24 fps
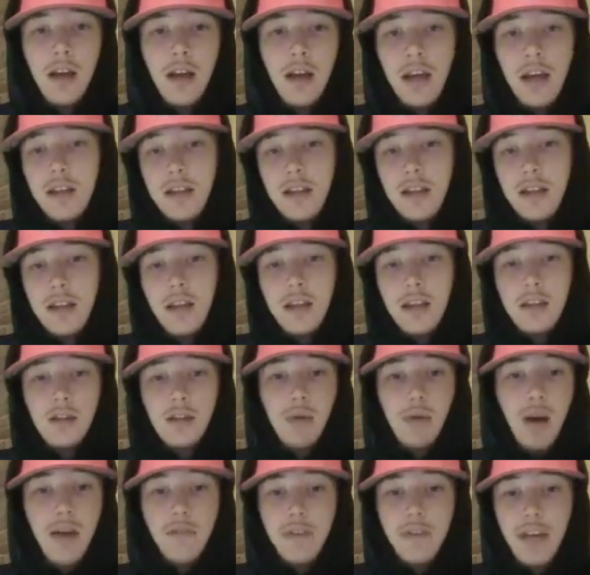And then you
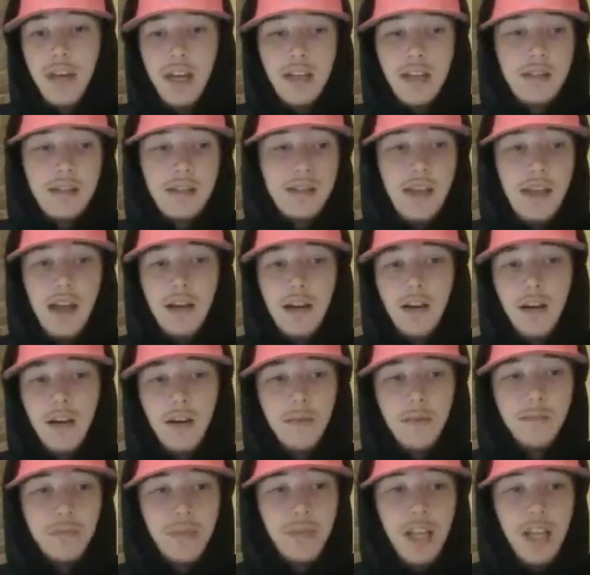have kids that are